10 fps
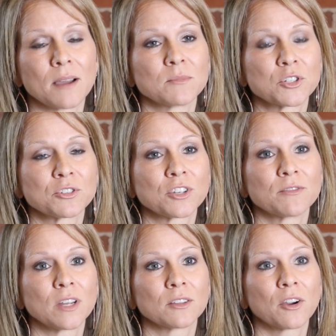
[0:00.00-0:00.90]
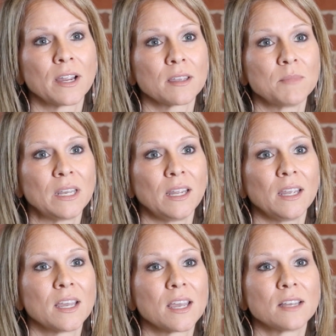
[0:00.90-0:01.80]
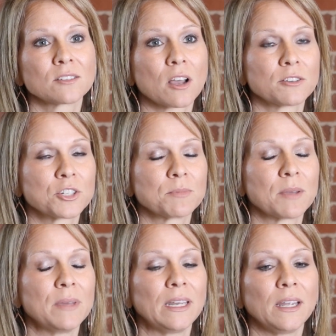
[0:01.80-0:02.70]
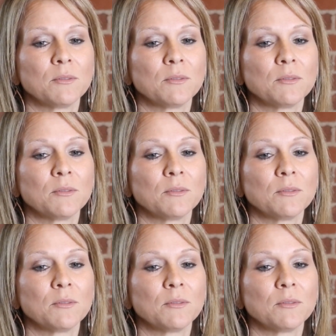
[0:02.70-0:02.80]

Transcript: I'm sure served on the grant committee, scholarship committee,